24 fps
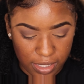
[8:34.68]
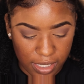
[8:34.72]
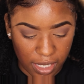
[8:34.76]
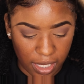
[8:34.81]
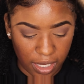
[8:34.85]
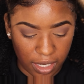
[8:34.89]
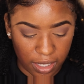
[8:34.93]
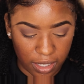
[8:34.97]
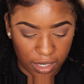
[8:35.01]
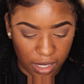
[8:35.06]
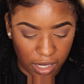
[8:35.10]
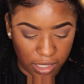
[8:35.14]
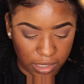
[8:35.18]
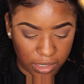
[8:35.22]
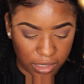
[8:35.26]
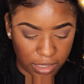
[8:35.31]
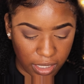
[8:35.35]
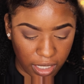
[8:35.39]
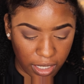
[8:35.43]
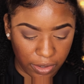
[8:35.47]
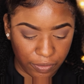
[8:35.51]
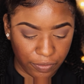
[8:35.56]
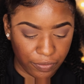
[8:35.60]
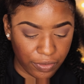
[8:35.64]
Tan
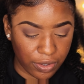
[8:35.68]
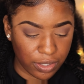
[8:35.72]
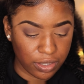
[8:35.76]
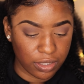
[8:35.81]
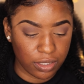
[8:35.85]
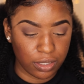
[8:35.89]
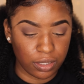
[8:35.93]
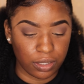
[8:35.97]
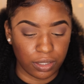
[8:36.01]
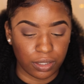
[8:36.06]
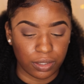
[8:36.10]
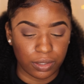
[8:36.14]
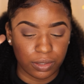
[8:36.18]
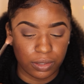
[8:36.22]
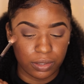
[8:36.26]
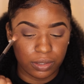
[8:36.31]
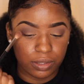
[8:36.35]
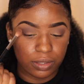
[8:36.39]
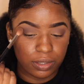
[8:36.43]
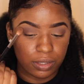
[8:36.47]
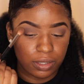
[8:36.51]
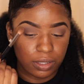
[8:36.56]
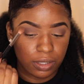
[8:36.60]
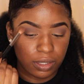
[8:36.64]
color that I first
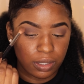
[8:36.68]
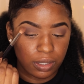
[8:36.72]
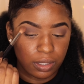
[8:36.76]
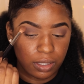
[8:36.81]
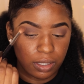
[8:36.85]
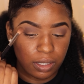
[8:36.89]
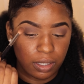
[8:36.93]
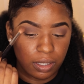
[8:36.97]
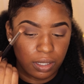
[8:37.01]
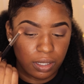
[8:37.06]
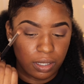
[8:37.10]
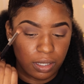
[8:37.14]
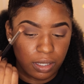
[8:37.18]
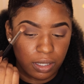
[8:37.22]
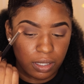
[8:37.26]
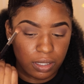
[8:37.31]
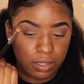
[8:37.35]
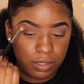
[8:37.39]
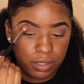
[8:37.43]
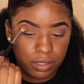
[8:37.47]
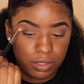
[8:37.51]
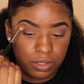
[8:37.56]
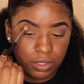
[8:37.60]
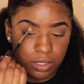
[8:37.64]
used
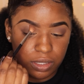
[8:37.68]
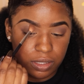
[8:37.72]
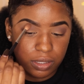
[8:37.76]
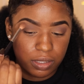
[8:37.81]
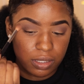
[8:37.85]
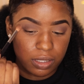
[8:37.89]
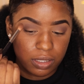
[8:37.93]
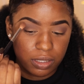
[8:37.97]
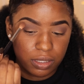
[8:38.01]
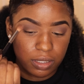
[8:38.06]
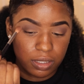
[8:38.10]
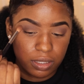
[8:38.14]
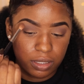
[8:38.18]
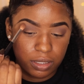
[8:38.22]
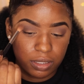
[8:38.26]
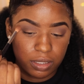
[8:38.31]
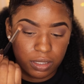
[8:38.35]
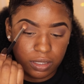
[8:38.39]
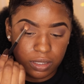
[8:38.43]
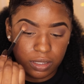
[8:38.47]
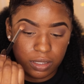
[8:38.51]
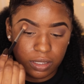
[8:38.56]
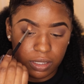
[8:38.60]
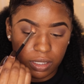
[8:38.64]
as a transition,
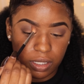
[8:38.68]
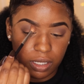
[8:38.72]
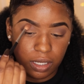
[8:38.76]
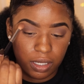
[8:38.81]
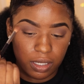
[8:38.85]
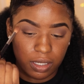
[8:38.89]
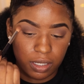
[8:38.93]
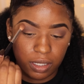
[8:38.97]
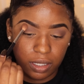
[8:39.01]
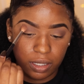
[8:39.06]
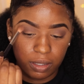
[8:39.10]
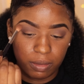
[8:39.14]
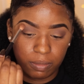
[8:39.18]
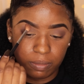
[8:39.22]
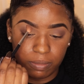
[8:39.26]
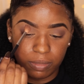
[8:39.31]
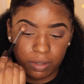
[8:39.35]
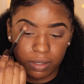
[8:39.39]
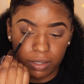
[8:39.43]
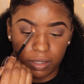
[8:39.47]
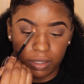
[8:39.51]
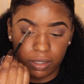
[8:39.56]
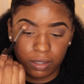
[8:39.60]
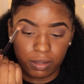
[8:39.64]
just to kind of
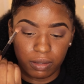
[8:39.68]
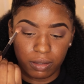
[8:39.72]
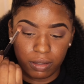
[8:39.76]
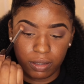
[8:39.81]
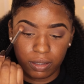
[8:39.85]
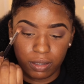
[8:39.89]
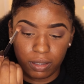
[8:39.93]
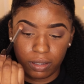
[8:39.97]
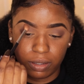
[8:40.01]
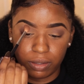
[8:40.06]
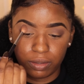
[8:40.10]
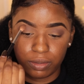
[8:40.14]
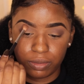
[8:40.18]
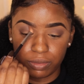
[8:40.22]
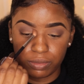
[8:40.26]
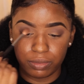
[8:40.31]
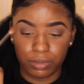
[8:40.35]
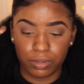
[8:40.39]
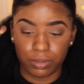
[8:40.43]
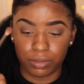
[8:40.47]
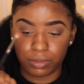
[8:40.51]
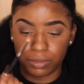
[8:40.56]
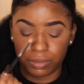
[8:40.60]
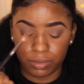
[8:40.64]
blend it
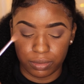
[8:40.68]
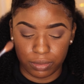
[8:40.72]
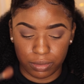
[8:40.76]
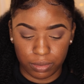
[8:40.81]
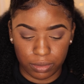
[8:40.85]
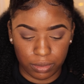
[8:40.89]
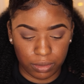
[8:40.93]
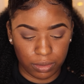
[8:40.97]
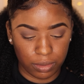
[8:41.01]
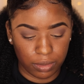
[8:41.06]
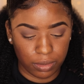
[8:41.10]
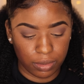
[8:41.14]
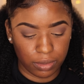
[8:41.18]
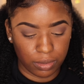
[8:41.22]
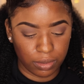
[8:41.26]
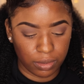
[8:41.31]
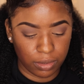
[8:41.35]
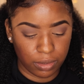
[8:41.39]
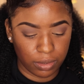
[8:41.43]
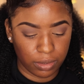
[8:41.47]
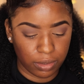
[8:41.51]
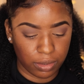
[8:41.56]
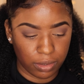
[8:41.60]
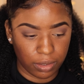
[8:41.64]
out.
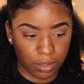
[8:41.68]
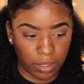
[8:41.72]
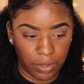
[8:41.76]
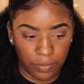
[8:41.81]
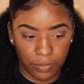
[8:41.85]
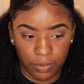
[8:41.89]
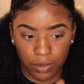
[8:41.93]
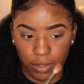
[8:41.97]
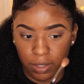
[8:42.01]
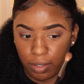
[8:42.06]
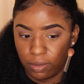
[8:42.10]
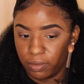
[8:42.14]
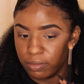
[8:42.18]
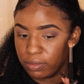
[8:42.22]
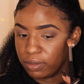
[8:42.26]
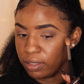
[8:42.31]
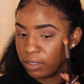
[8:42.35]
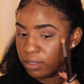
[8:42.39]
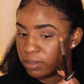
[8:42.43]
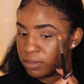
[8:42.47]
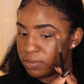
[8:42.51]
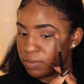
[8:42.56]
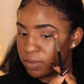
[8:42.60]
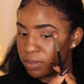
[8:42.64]
Even though I don't
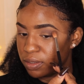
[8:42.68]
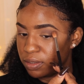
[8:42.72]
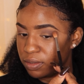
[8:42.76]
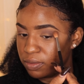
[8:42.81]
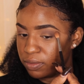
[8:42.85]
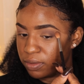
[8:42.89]
think it's really